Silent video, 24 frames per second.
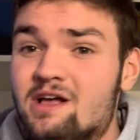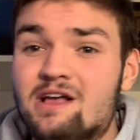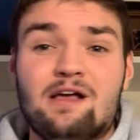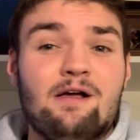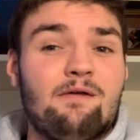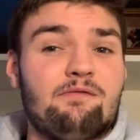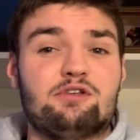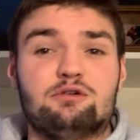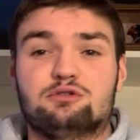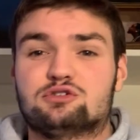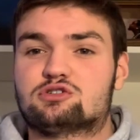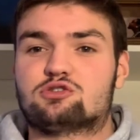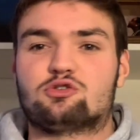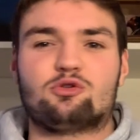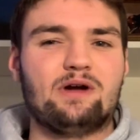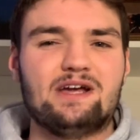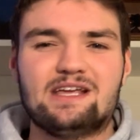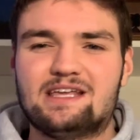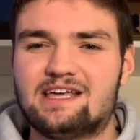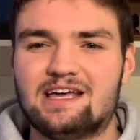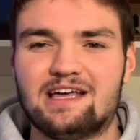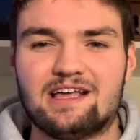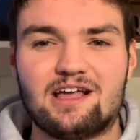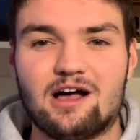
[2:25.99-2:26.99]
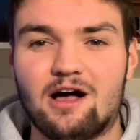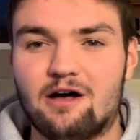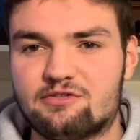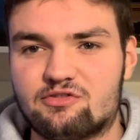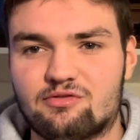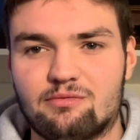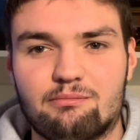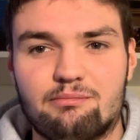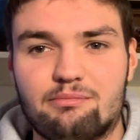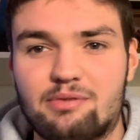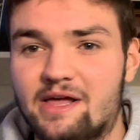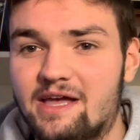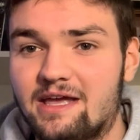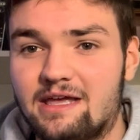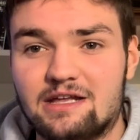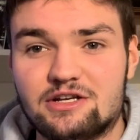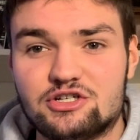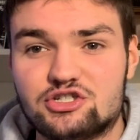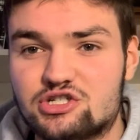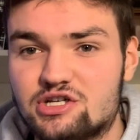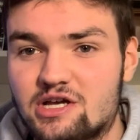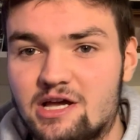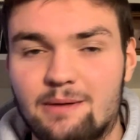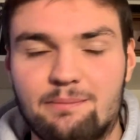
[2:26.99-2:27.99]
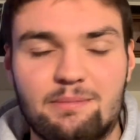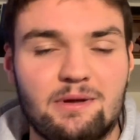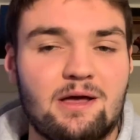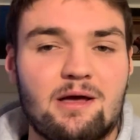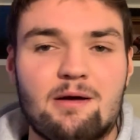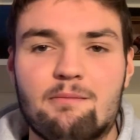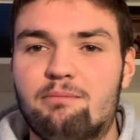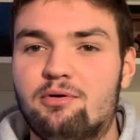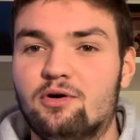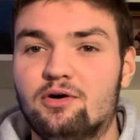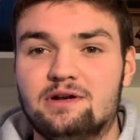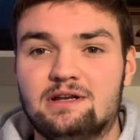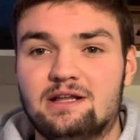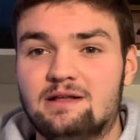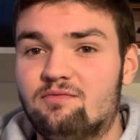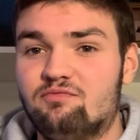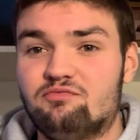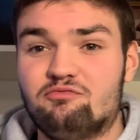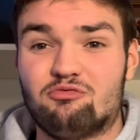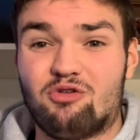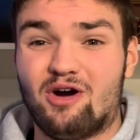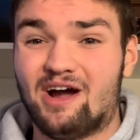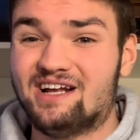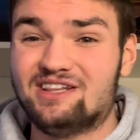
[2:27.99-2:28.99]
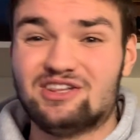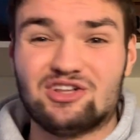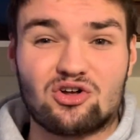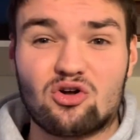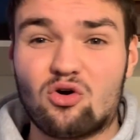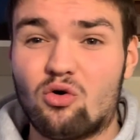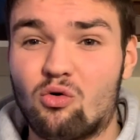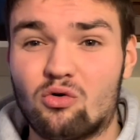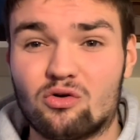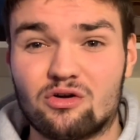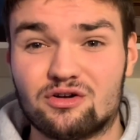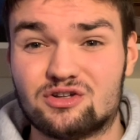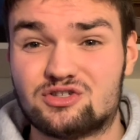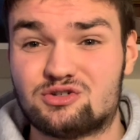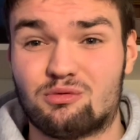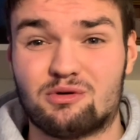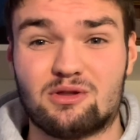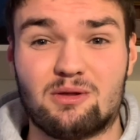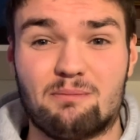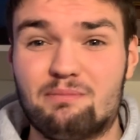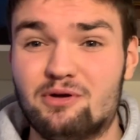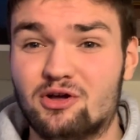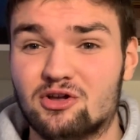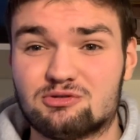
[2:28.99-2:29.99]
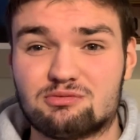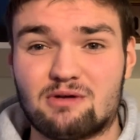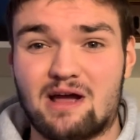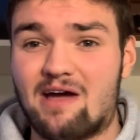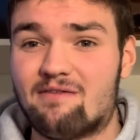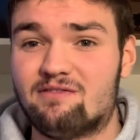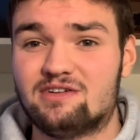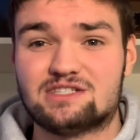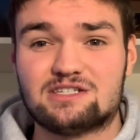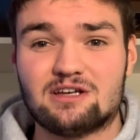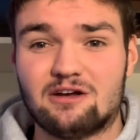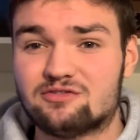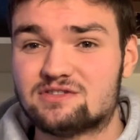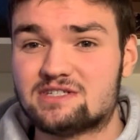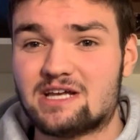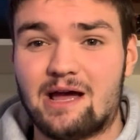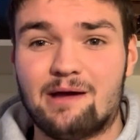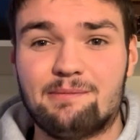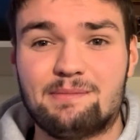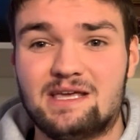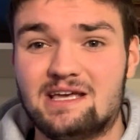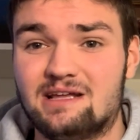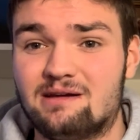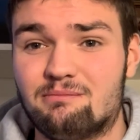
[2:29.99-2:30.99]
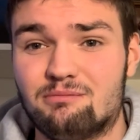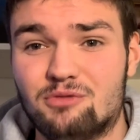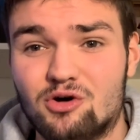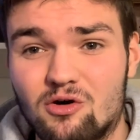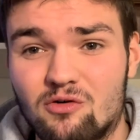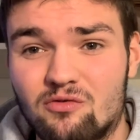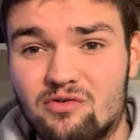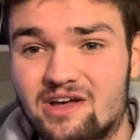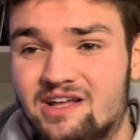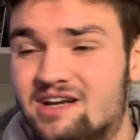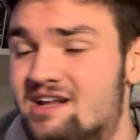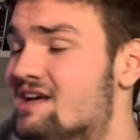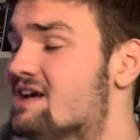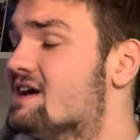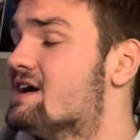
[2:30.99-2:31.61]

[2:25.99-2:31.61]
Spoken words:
There was great kickoffs from Blankenship, putting it right in the corner to where the Bills were having a tough time getting moving.